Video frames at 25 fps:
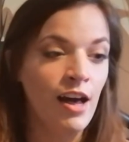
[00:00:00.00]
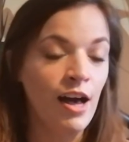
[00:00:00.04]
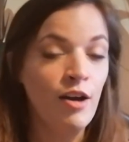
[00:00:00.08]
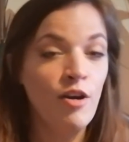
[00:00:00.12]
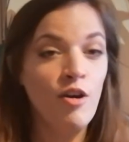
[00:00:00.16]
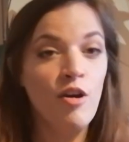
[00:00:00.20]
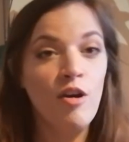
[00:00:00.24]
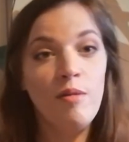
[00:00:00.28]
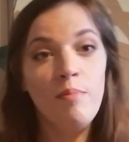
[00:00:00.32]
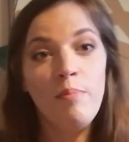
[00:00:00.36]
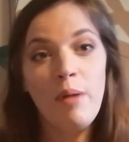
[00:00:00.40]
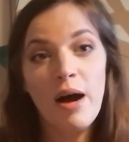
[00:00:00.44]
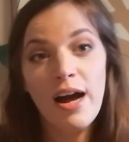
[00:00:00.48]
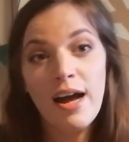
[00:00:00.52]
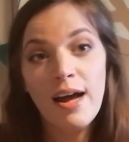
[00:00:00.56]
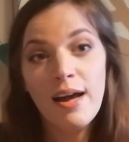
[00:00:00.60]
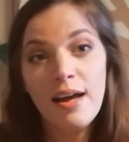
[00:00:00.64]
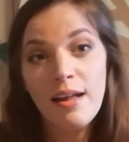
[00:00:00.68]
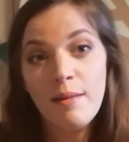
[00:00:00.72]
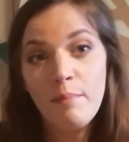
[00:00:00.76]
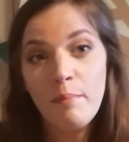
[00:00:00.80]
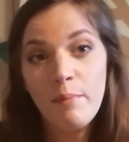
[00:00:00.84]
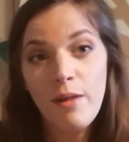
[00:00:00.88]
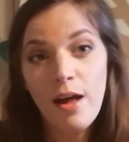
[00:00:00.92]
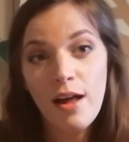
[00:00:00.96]
I could
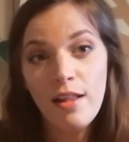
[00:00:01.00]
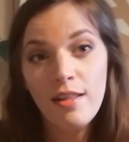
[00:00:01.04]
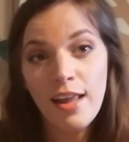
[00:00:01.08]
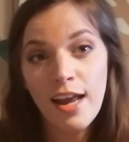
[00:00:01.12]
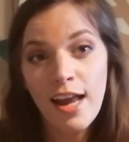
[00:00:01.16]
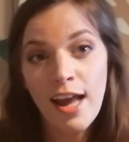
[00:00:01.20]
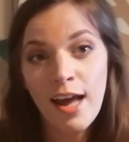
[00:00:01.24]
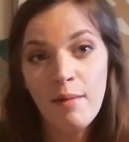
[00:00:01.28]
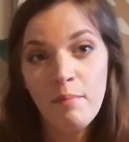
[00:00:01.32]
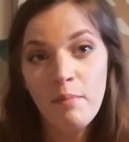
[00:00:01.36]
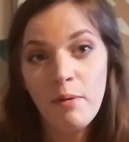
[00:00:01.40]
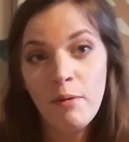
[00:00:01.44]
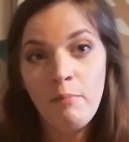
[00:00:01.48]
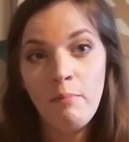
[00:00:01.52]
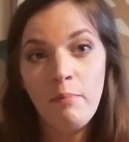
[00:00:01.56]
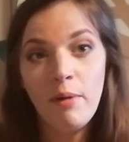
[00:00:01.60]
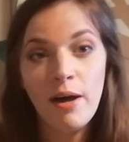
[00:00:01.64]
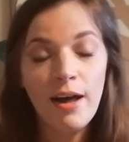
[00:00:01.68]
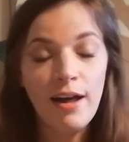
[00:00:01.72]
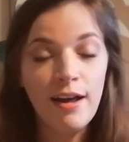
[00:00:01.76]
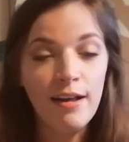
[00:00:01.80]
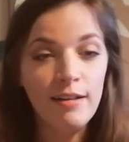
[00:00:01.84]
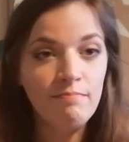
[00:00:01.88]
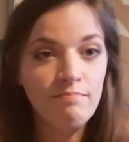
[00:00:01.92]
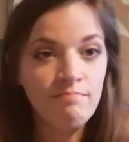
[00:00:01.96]
buy a lamp,
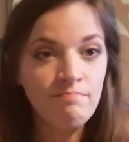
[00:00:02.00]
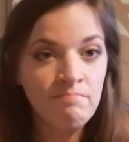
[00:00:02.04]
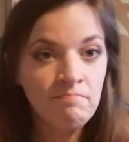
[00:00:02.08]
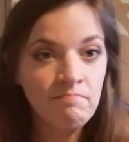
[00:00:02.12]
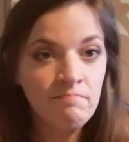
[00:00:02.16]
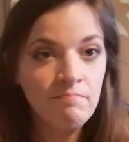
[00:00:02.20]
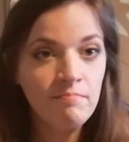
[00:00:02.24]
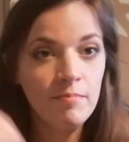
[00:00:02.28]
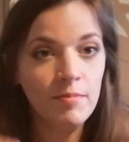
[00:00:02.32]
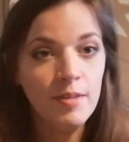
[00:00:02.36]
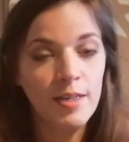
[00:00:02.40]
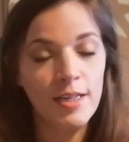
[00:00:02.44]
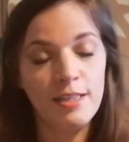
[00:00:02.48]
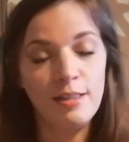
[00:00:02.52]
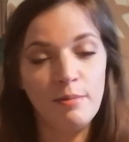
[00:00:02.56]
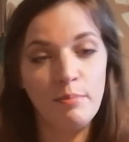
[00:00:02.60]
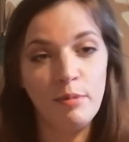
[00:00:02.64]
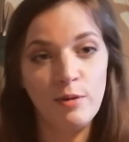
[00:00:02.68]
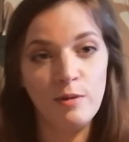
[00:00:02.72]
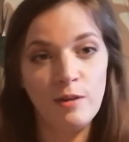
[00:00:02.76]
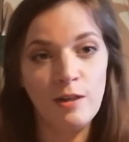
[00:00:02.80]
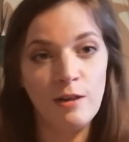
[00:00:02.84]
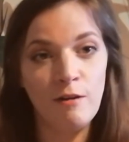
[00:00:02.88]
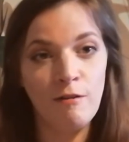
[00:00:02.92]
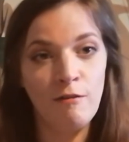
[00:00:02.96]
but I
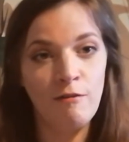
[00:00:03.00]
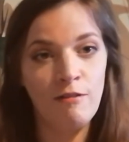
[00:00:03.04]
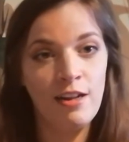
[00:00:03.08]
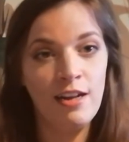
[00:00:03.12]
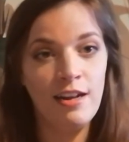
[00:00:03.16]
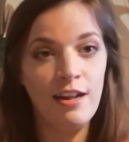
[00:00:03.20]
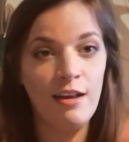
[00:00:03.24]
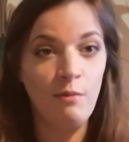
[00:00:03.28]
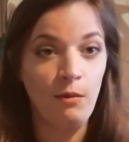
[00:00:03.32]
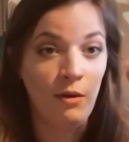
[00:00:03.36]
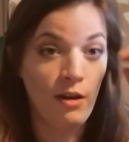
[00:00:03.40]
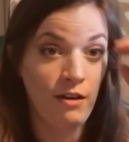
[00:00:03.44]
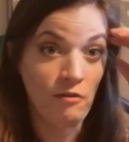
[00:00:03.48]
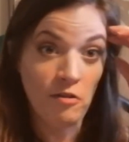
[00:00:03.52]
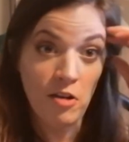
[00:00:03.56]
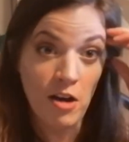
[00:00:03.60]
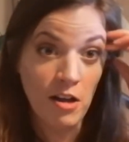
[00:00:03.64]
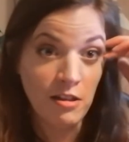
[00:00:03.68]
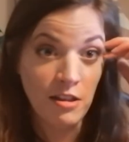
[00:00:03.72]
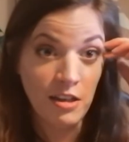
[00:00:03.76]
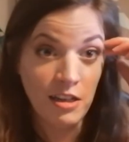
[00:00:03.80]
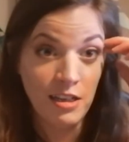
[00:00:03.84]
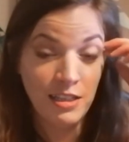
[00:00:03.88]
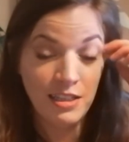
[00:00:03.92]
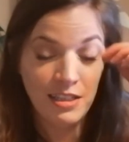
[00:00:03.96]
suppose I don't need it when I've
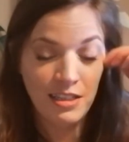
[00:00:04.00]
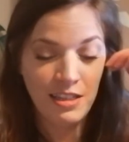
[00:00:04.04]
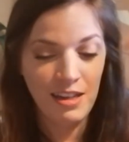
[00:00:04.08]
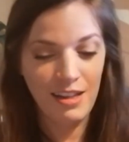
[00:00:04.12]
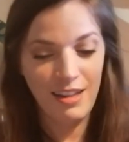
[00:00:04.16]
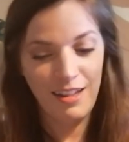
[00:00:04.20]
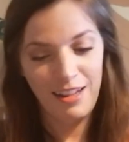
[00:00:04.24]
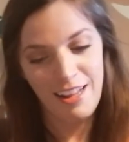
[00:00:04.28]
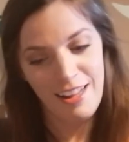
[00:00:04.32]
got this.